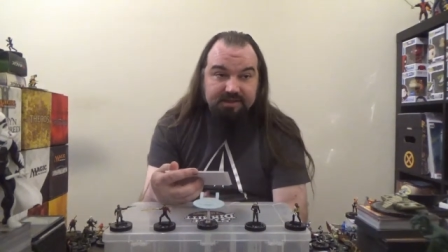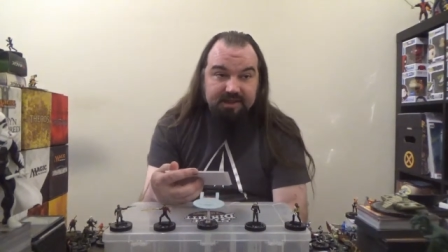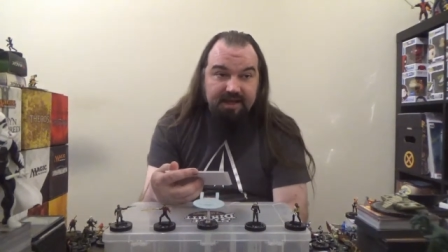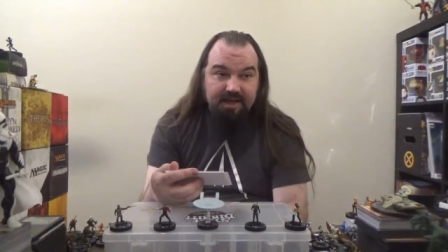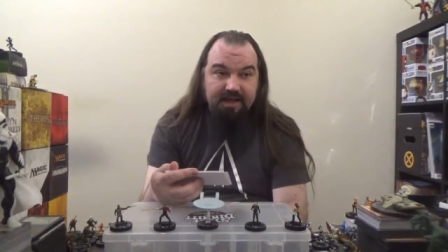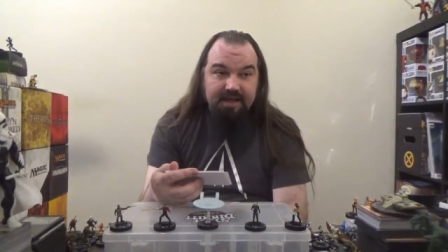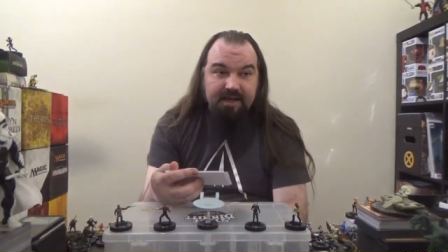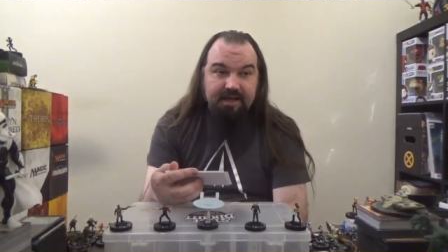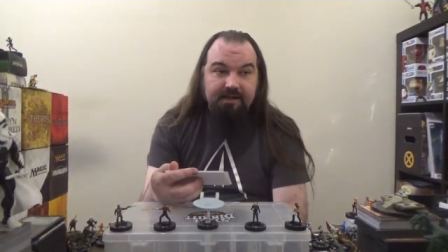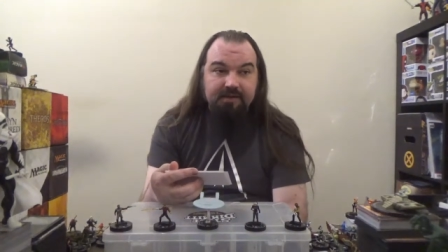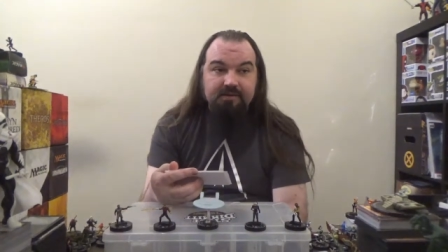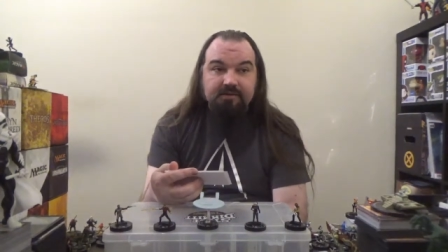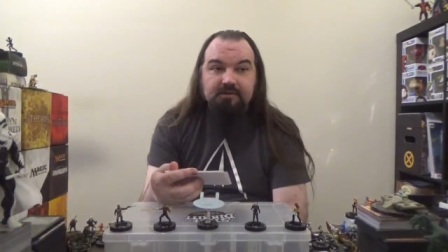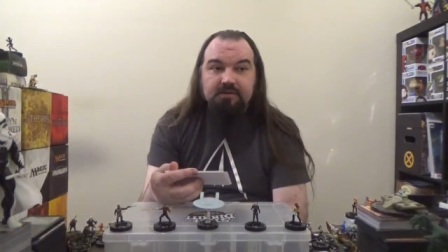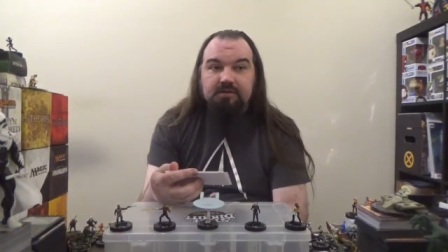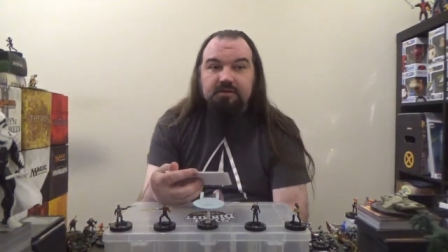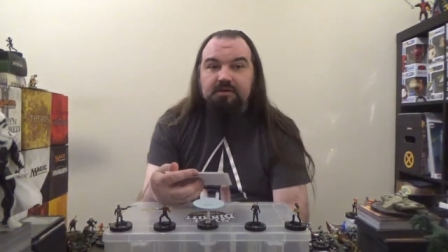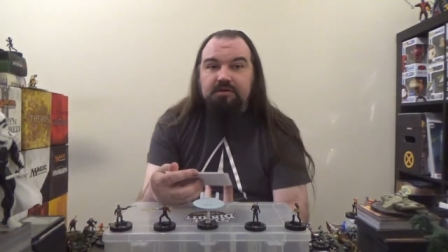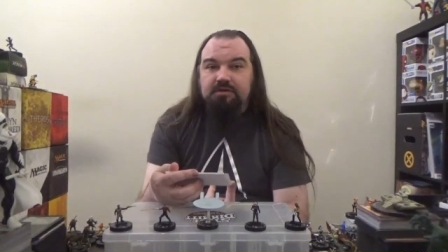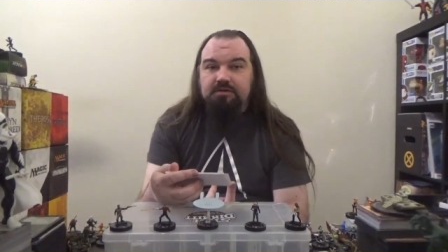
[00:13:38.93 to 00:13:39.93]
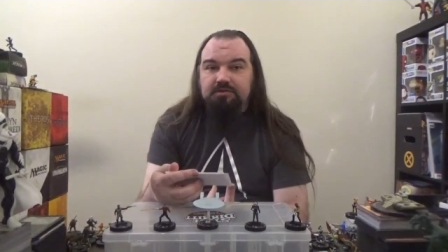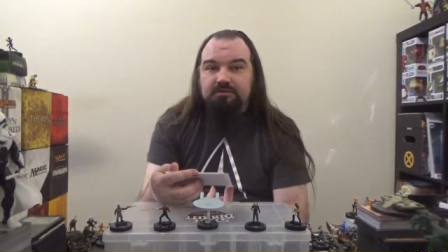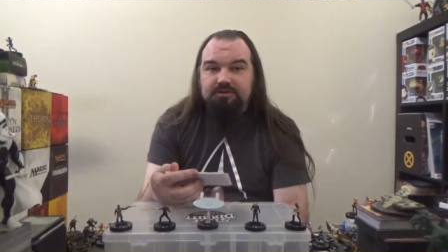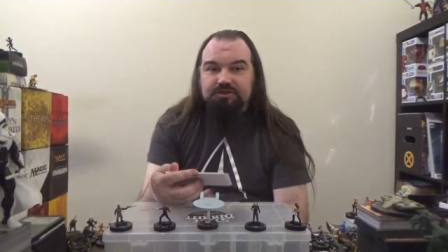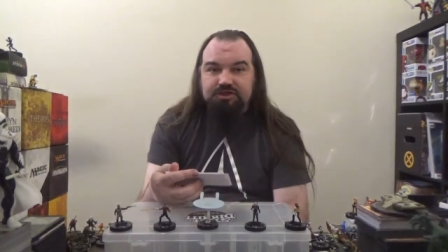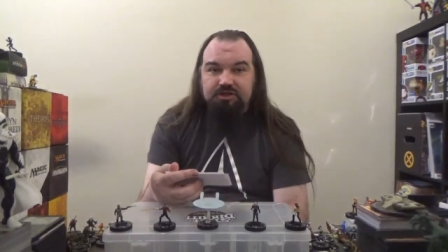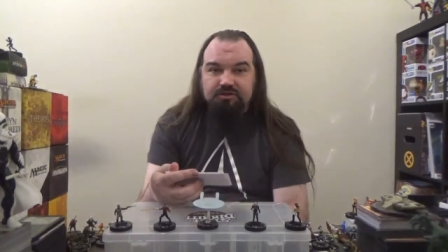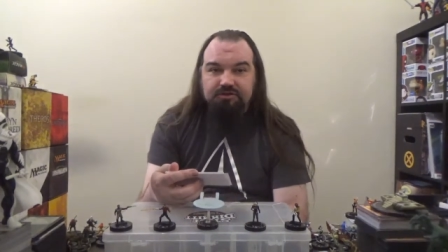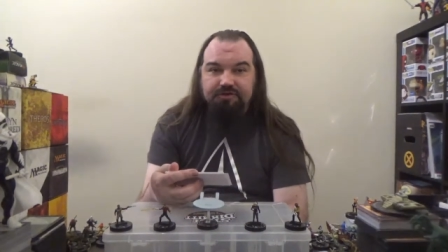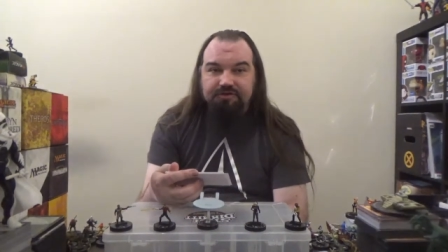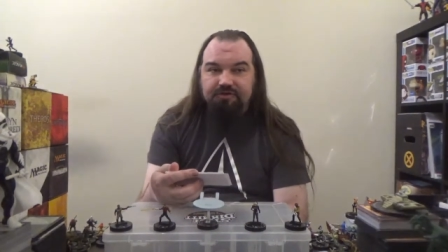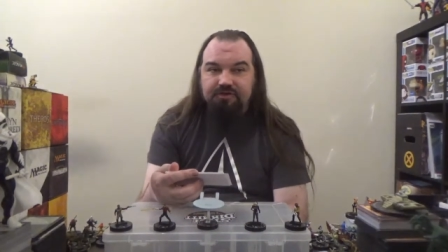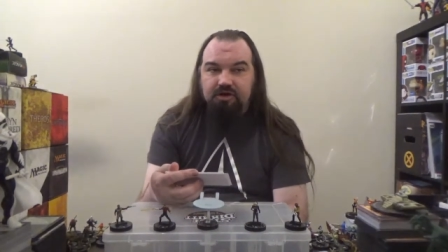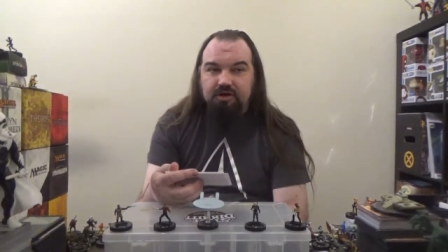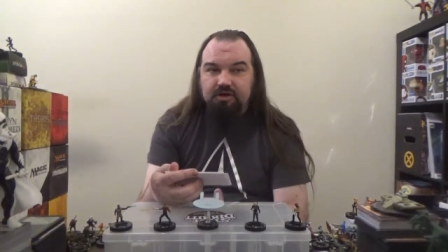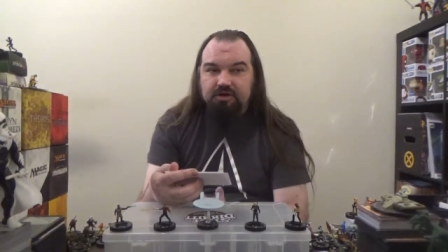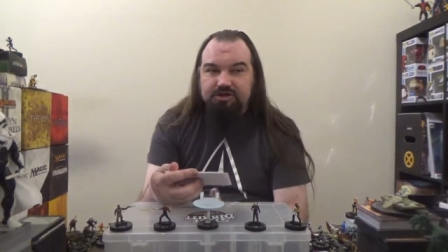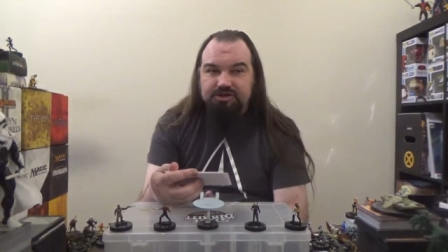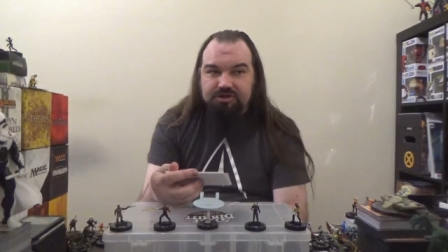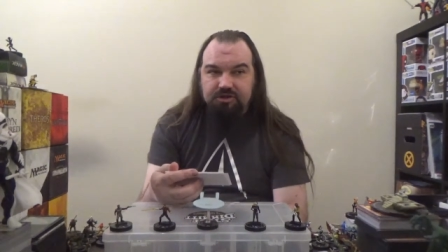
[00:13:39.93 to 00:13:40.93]
Kang, Shirtless
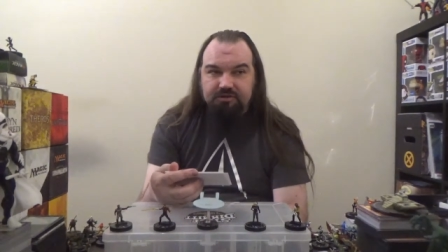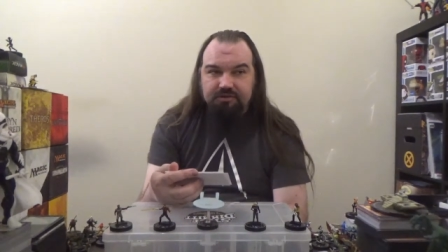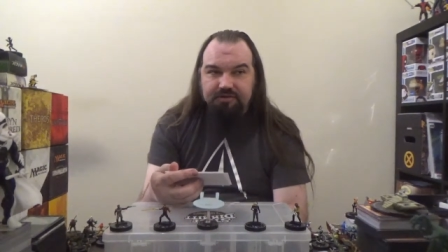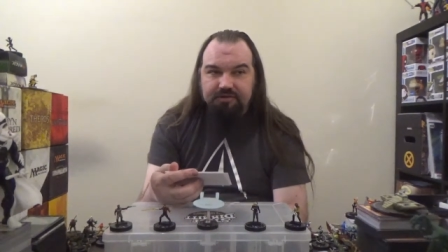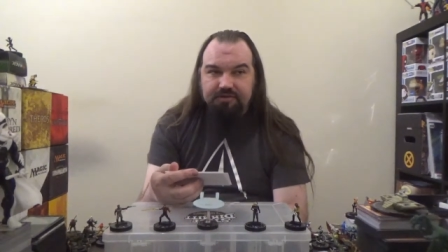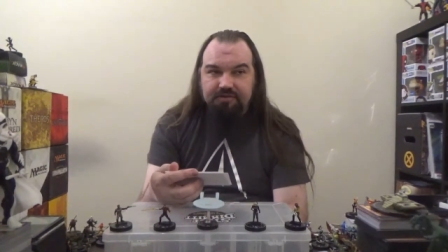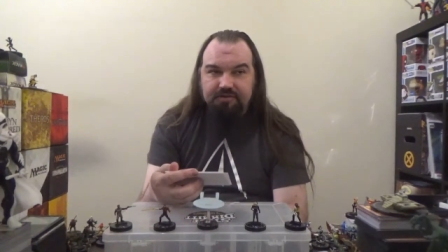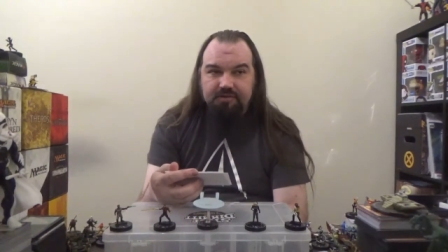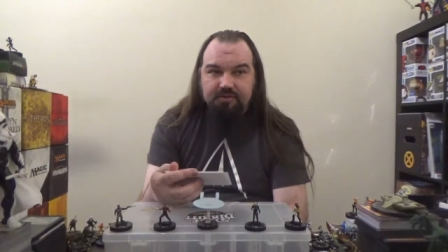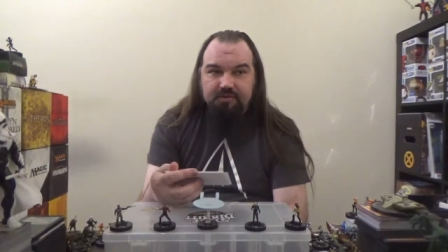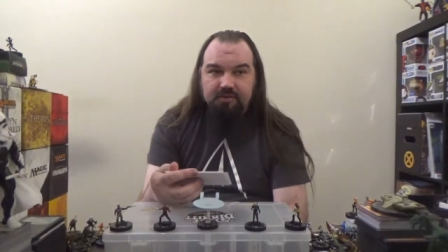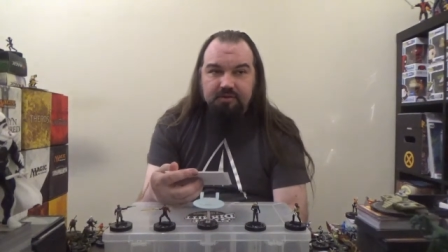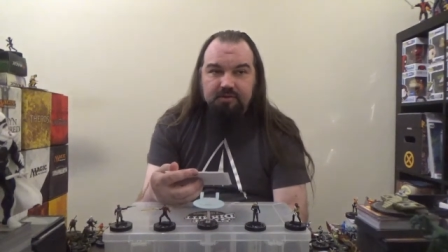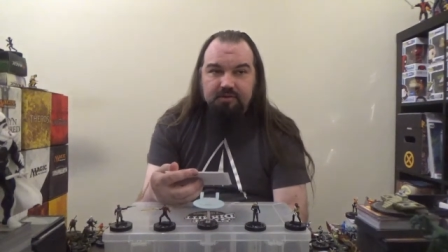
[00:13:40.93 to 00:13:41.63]
Kirk, Shirtless